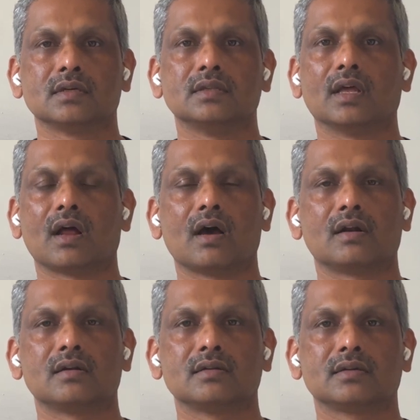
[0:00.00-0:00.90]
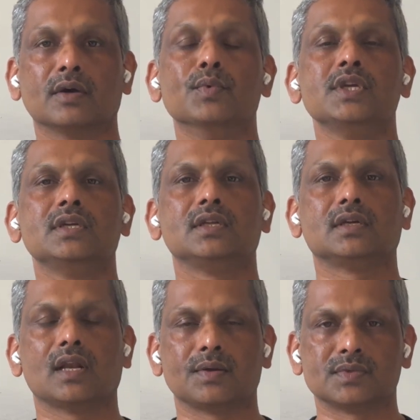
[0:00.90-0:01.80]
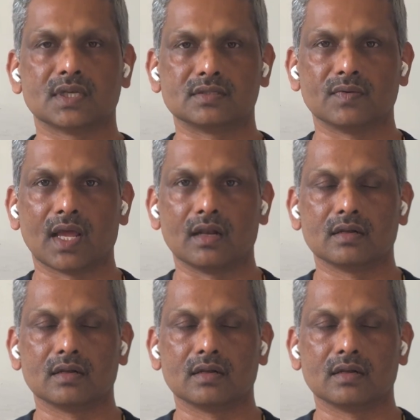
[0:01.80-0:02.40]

there are community clubs as well.